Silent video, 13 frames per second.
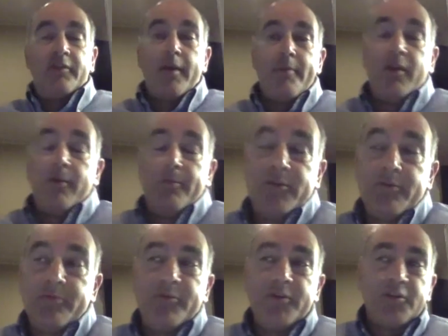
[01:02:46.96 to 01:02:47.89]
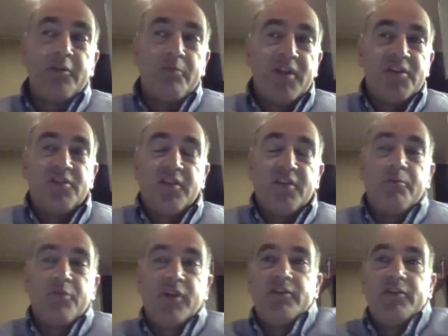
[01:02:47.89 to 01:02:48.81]
I mean, we should have mentioned
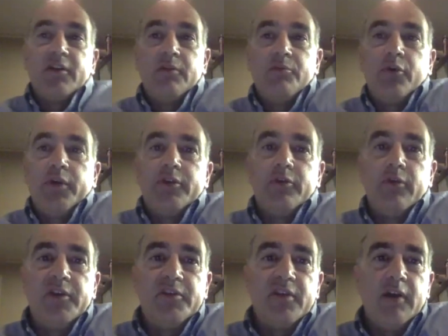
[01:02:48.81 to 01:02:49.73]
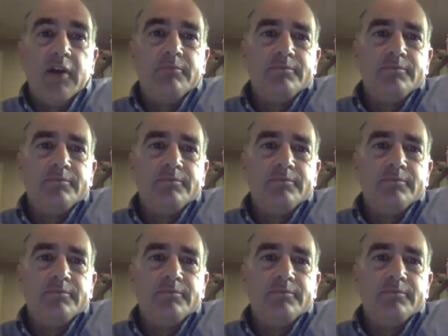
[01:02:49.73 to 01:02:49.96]
that, but it's a good point to use now.